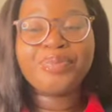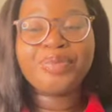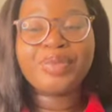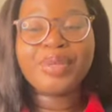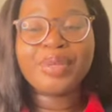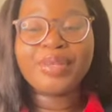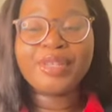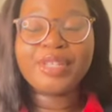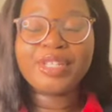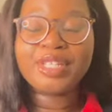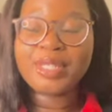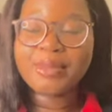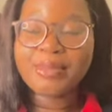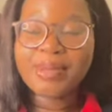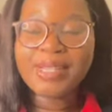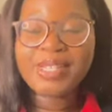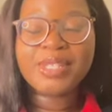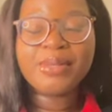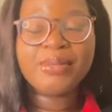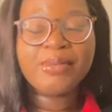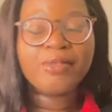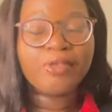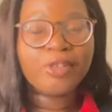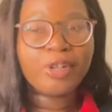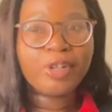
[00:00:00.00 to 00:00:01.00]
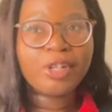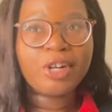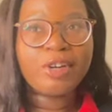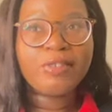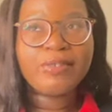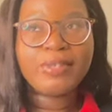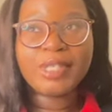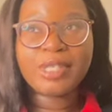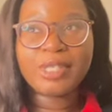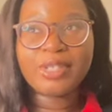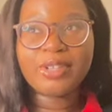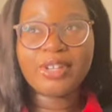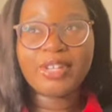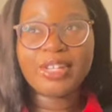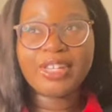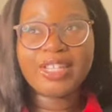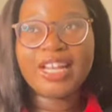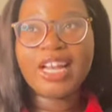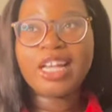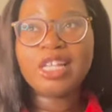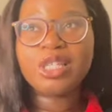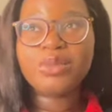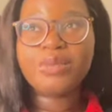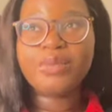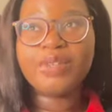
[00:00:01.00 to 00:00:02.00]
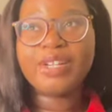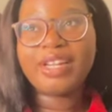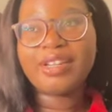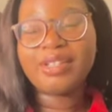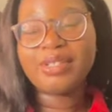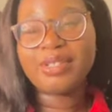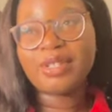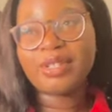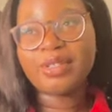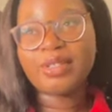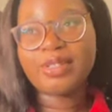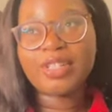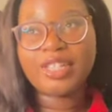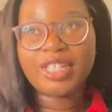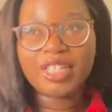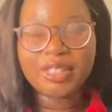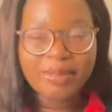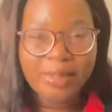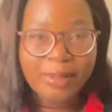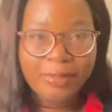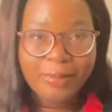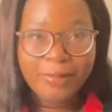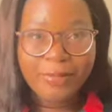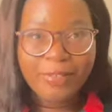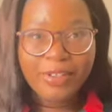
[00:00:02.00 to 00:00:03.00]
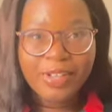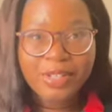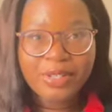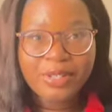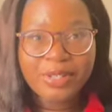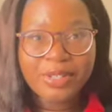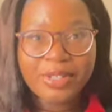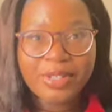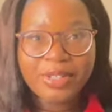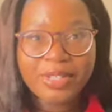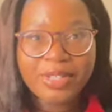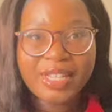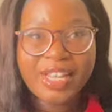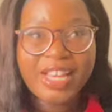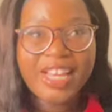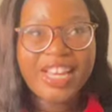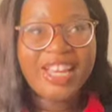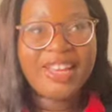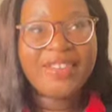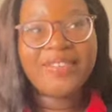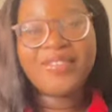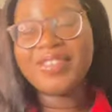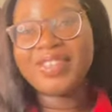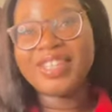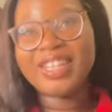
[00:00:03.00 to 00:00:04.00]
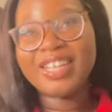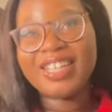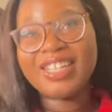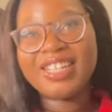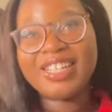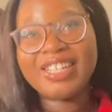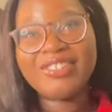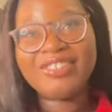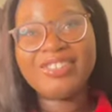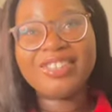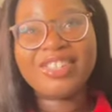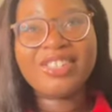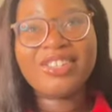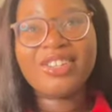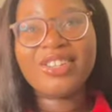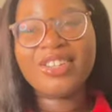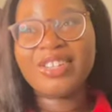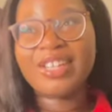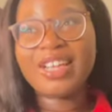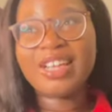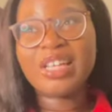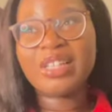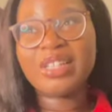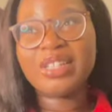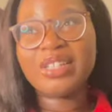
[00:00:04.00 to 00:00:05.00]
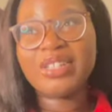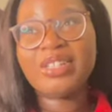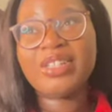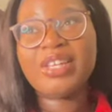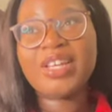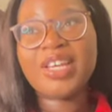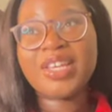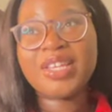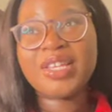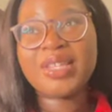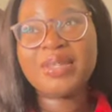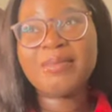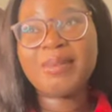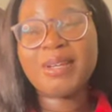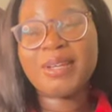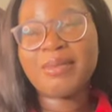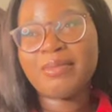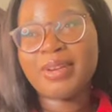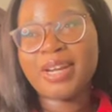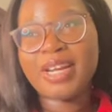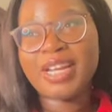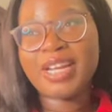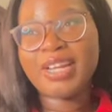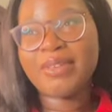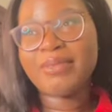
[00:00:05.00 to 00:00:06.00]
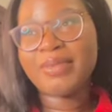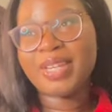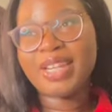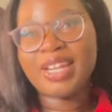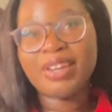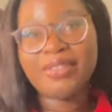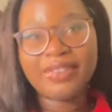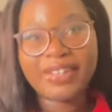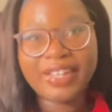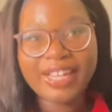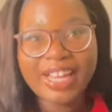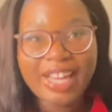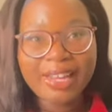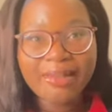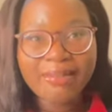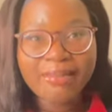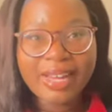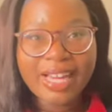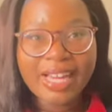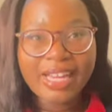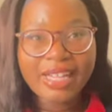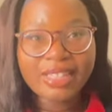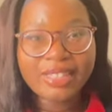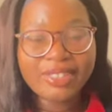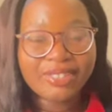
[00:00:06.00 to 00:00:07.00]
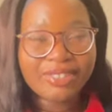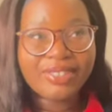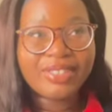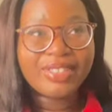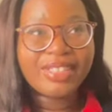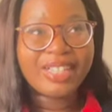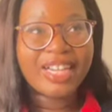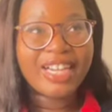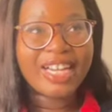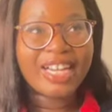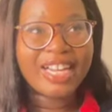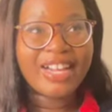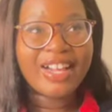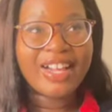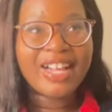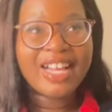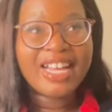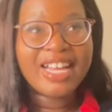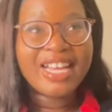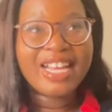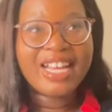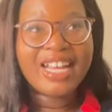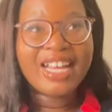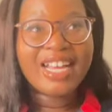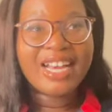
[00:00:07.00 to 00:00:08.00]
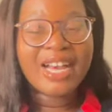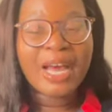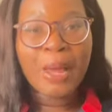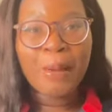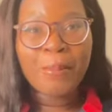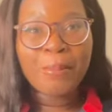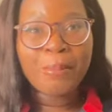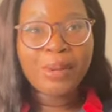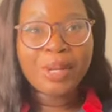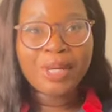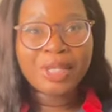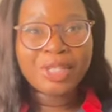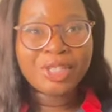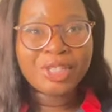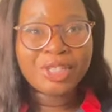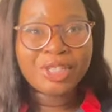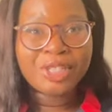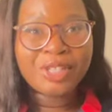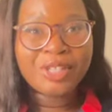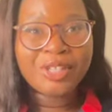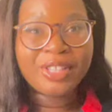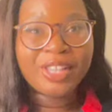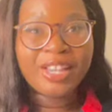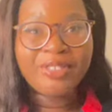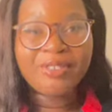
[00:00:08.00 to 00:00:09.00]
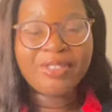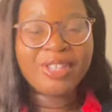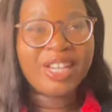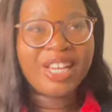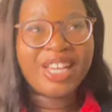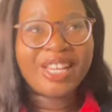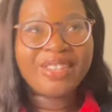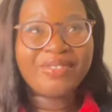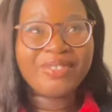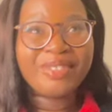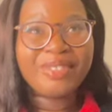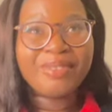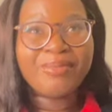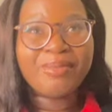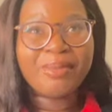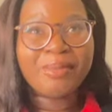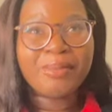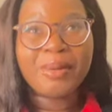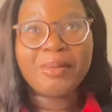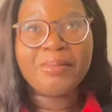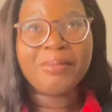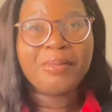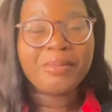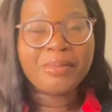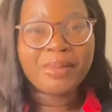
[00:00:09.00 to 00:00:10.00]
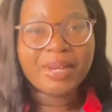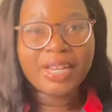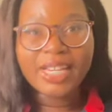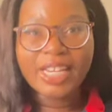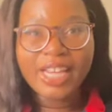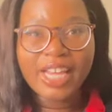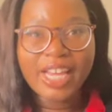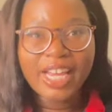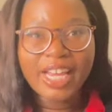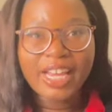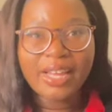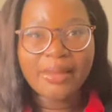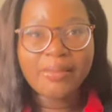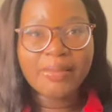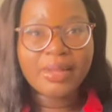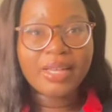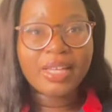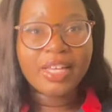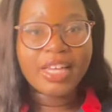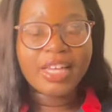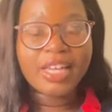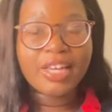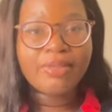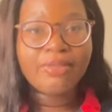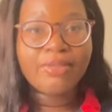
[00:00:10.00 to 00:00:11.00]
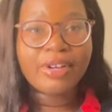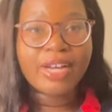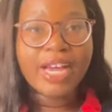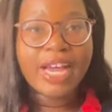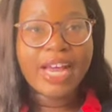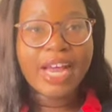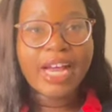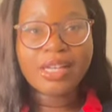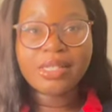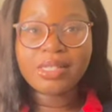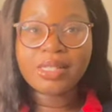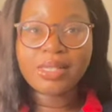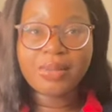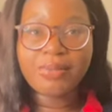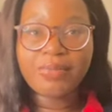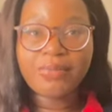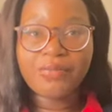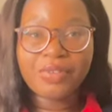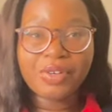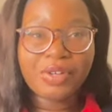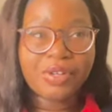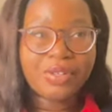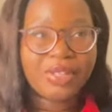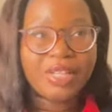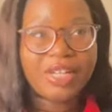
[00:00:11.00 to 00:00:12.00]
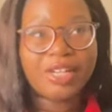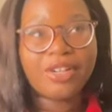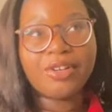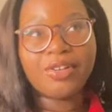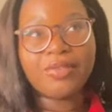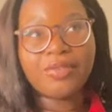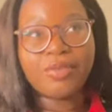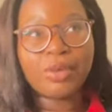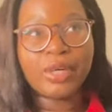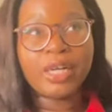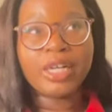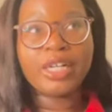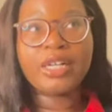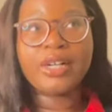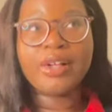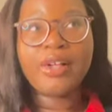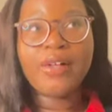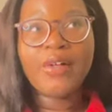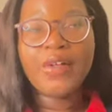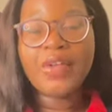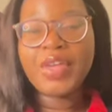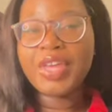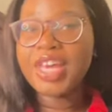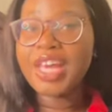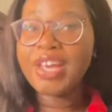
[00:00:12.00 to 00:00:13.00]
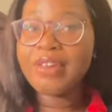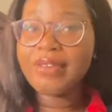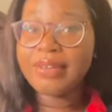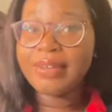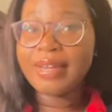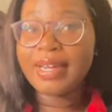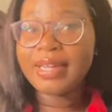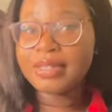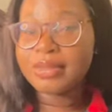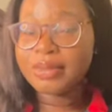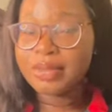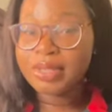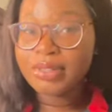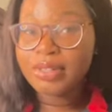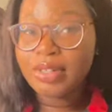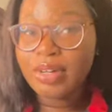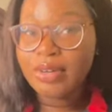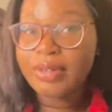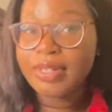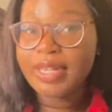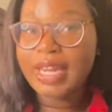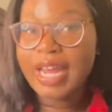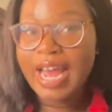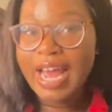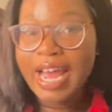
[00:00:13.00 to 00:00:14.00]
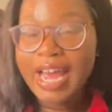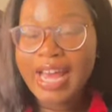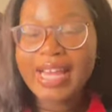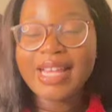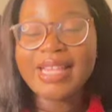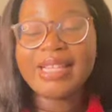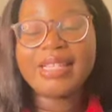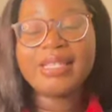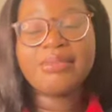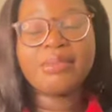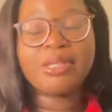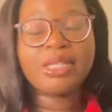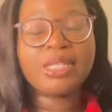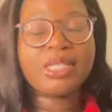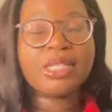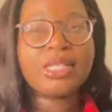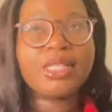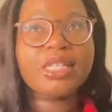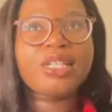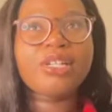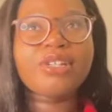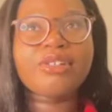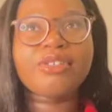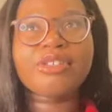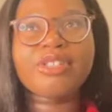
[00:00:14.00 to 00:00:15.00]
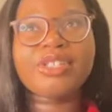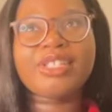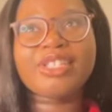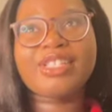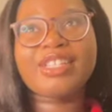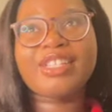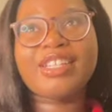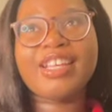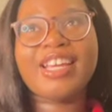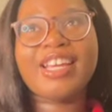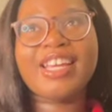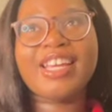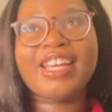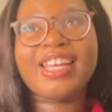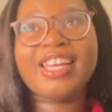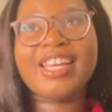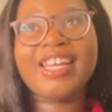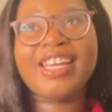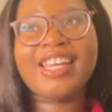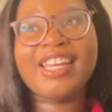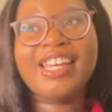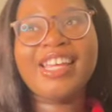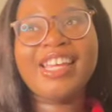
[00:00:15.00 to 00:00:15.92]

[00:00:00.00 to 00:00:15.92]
The semester before COVID started, that's when I started talking to my professors. But then COVID started like literally spring break, and we never came back. So it's like, I'm pretty sure they wouldn't even remember my name if I asked them for a letter of rec, even though I was still going to ask. But still, it's just like